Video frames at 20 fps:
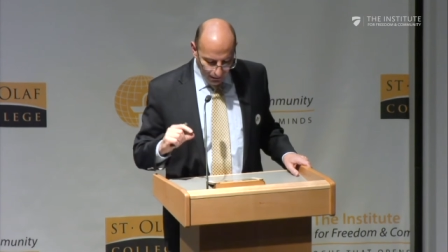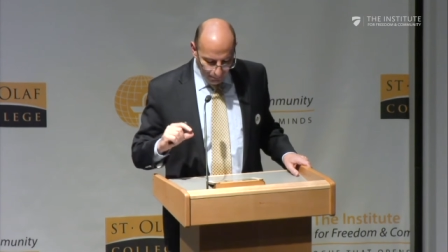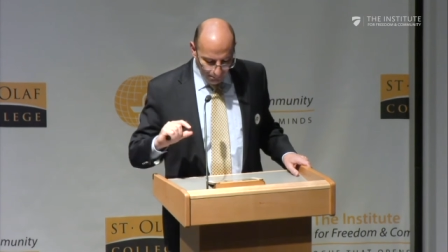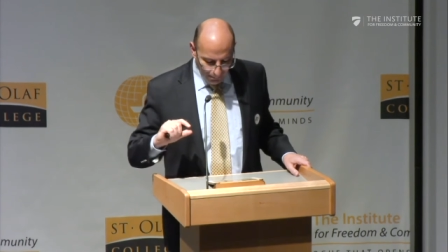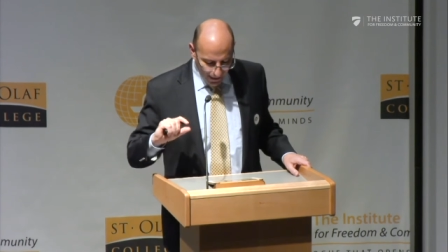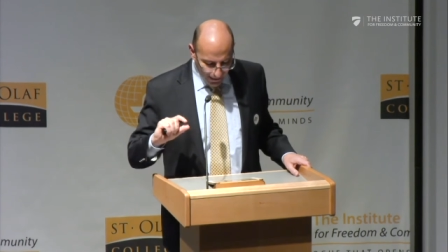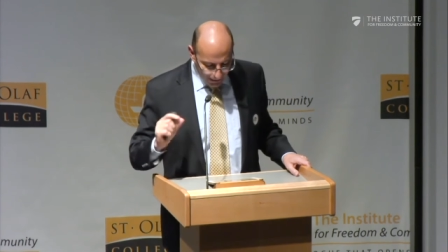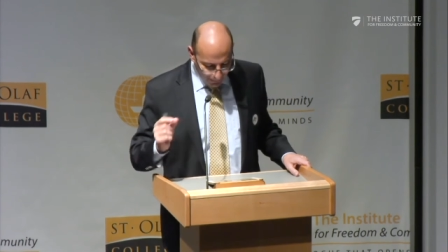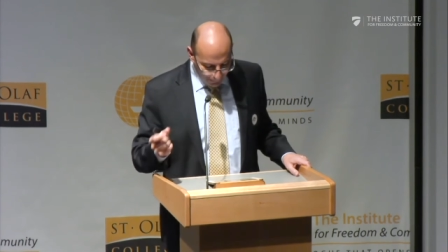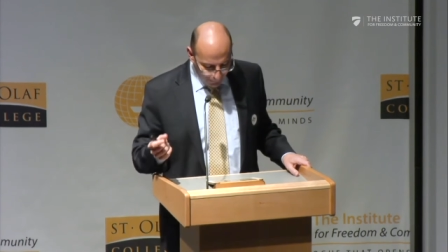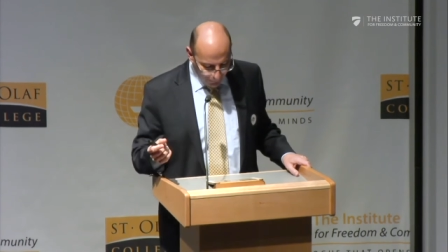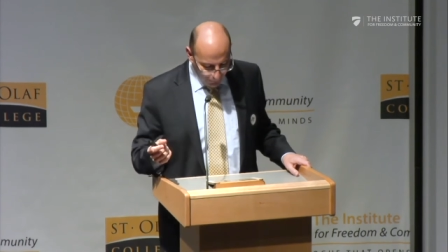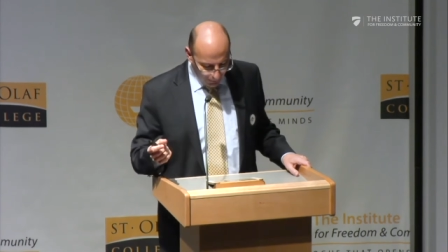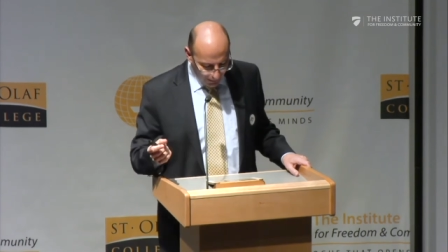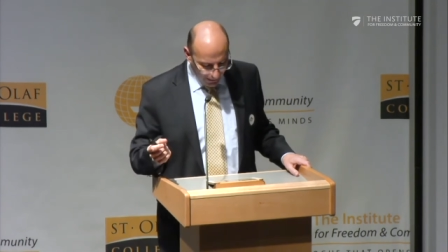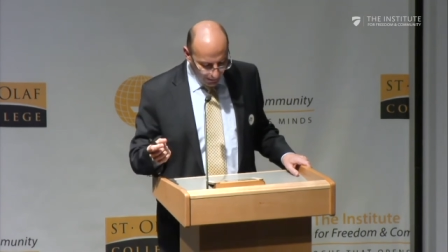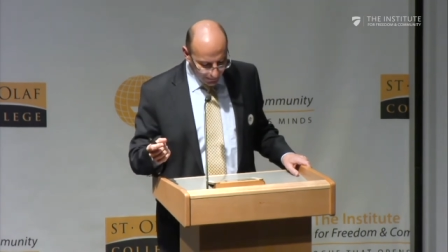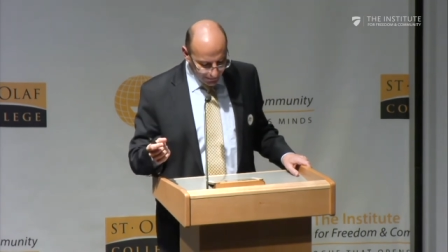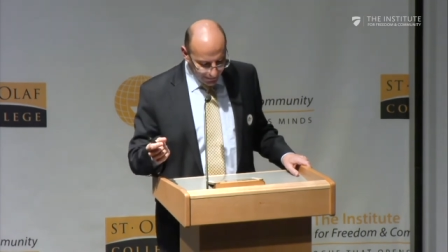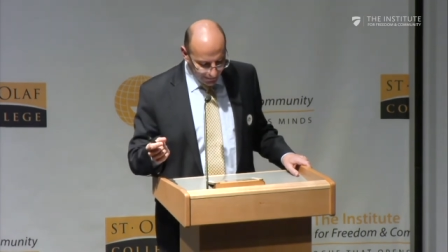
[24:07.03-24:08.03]

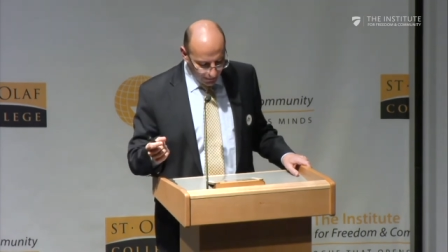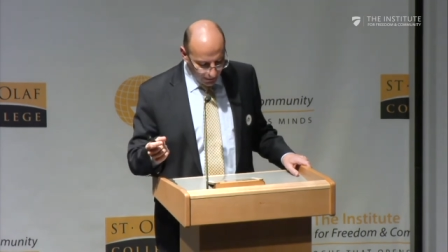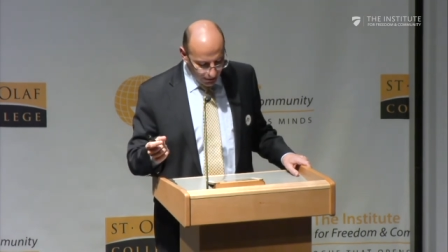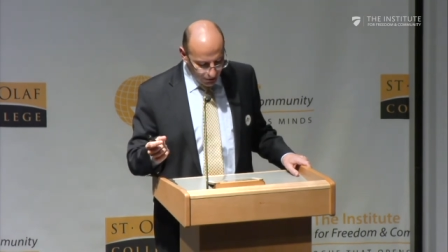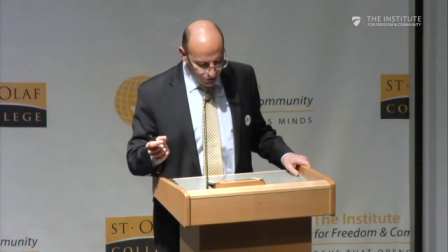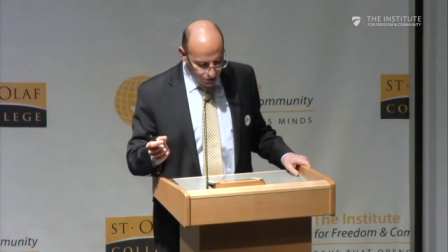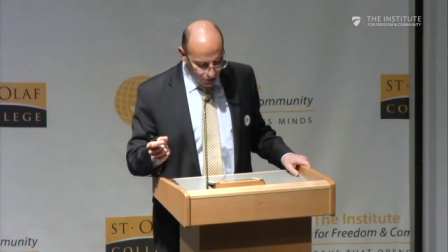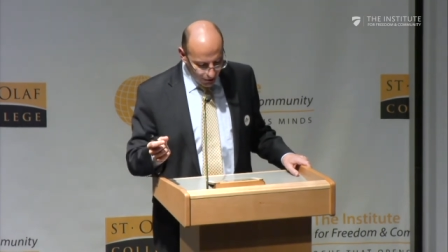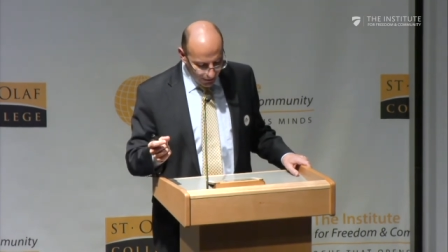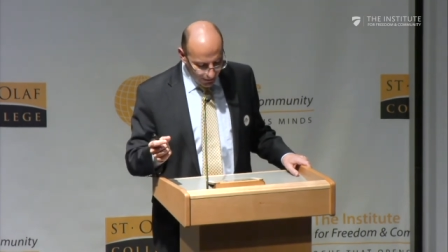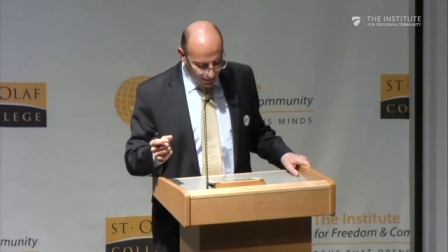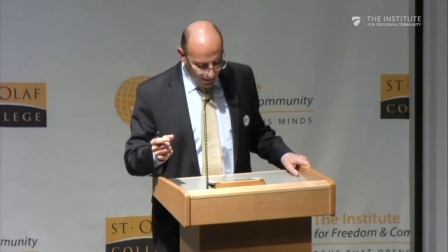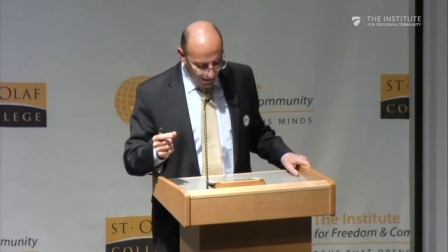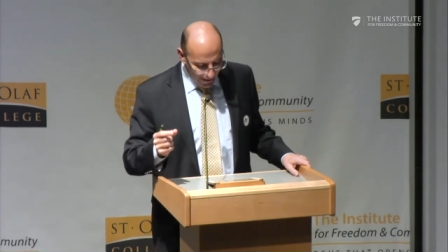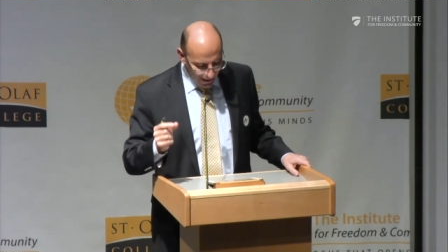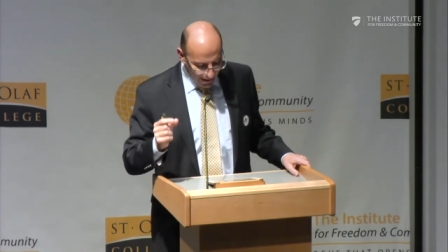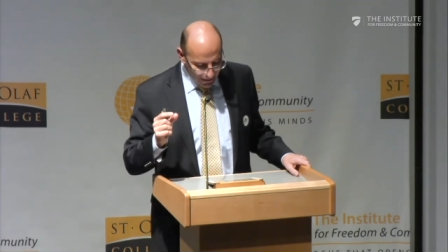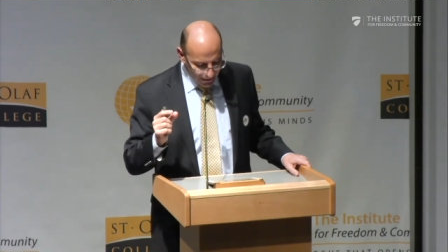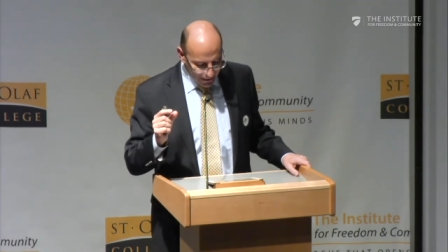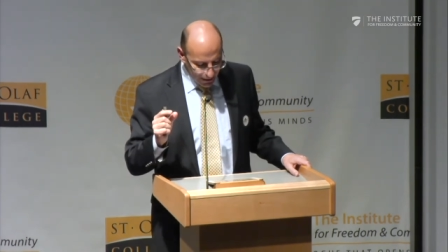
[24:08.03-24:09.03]
manipulate religion
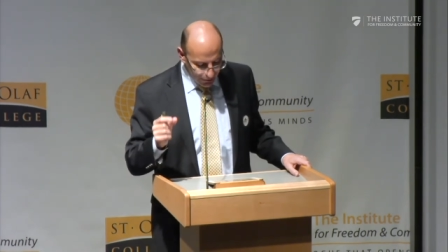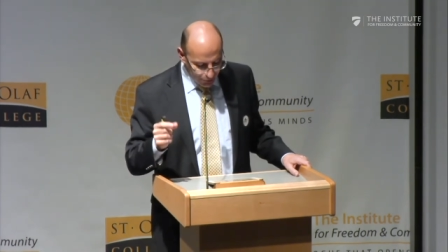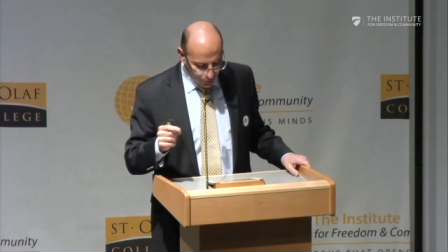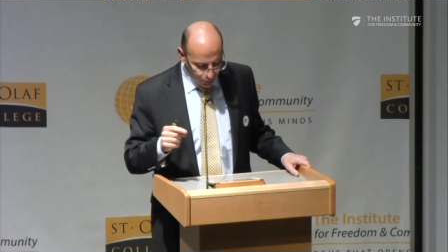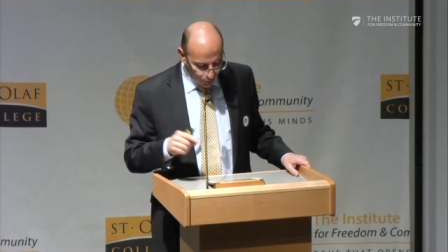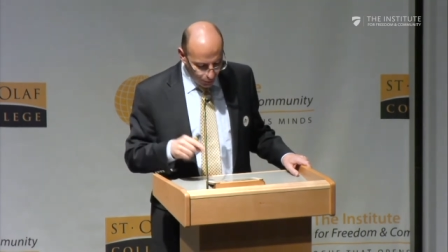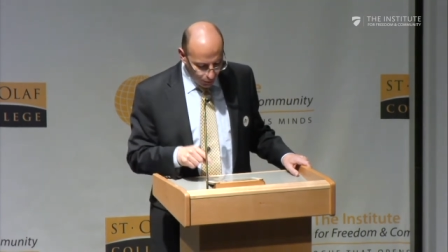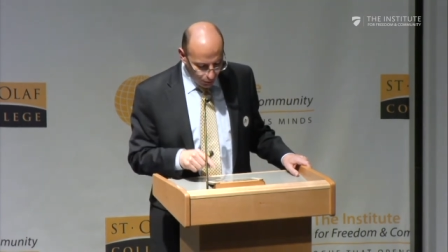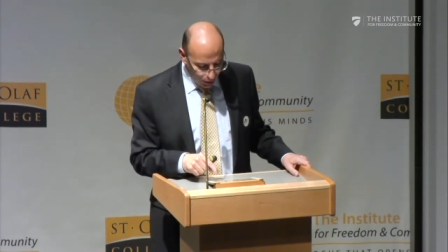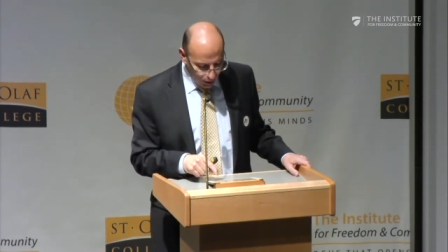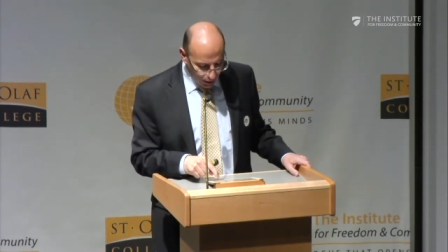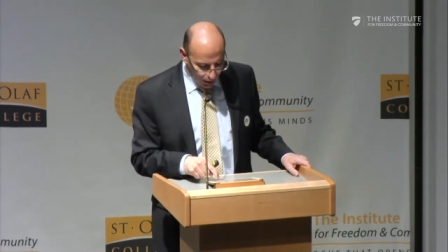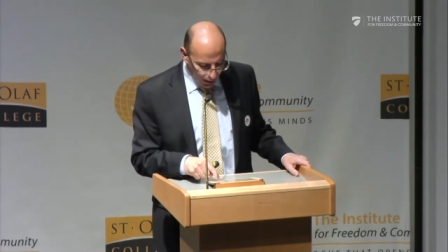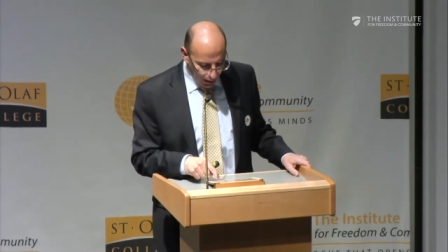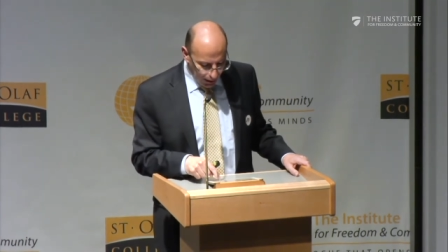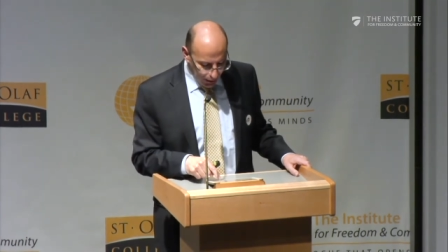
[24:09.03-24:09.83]
as a tool